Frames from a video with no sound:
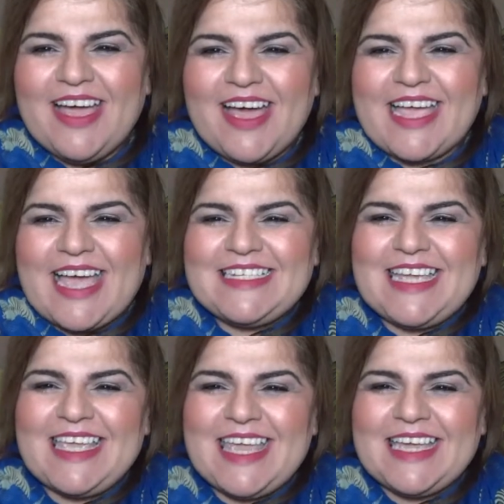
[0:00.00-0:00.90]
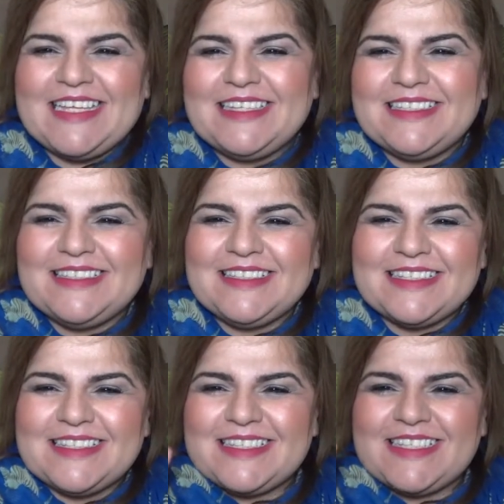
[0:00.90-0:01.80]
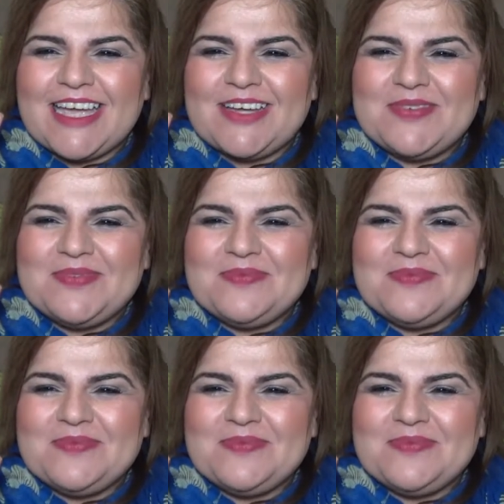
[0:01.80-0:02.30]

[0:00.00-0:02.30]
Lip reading: Okay, take care. Ciao.